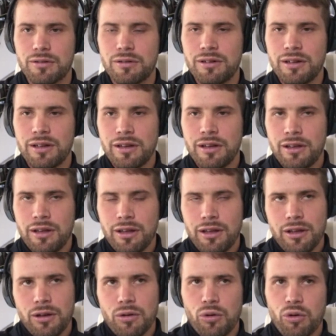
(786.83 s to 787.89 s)
or
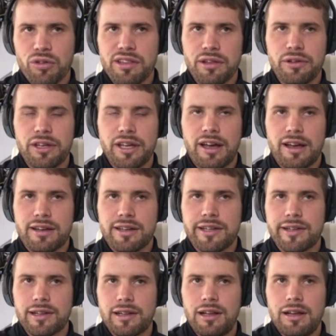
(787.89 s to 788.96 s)
also I can
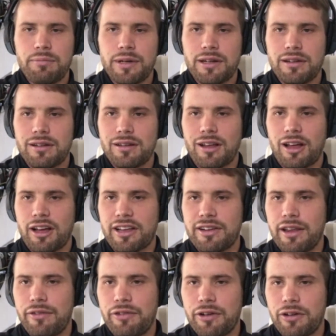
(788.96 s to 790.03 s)
climb, but I can
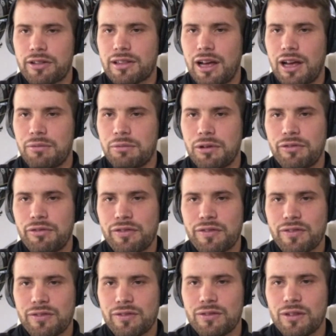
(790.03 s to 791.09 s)
definitely not climb
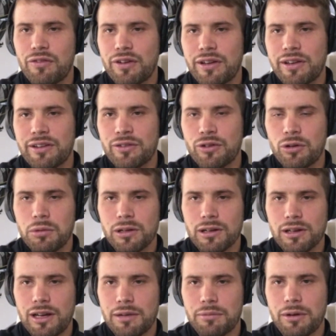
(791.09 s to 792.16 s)
with a normal
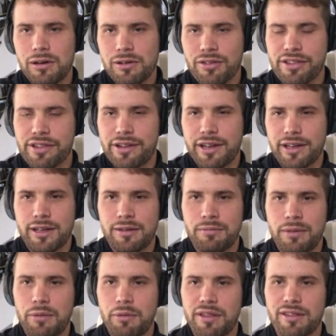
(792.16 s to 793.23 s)
climber. So I can
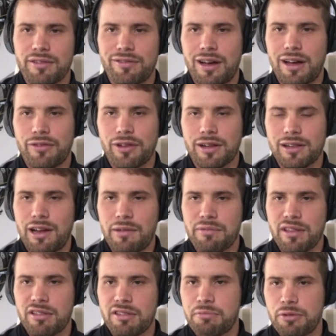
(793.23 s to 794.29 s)
maybe survive the climbs
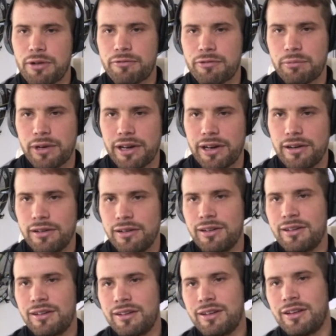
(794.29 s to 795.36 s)
and sprint from there,
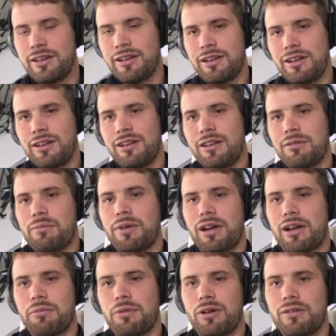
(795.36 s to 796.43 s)
but
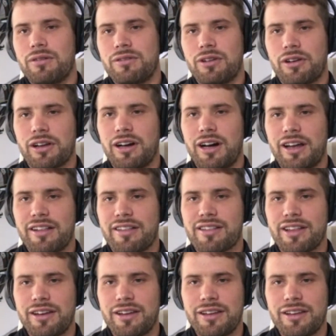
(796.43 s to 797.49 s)
I'm not a guy that's
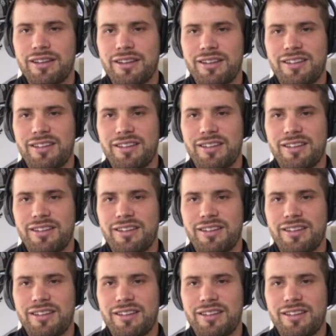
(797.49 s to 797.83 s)
gonna